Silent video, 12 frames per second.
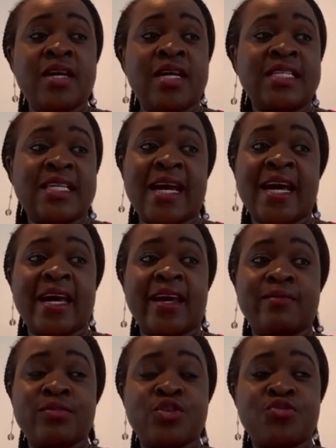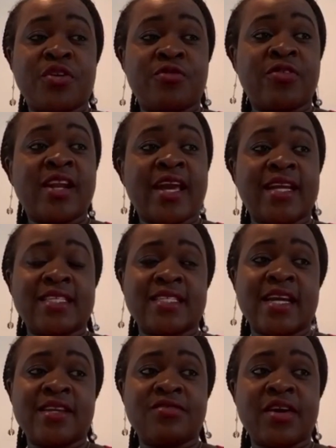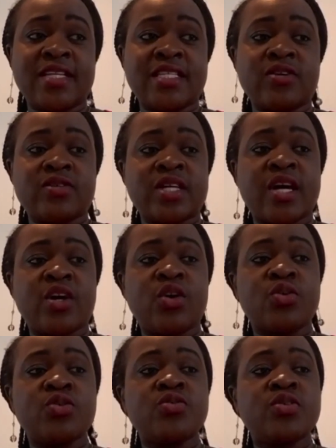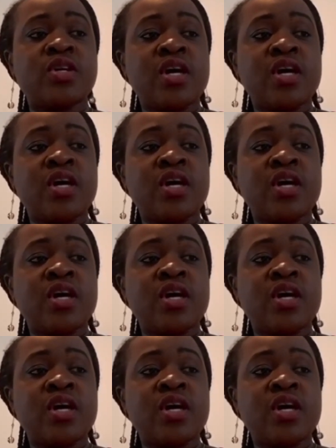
time to reflect and write out our goals.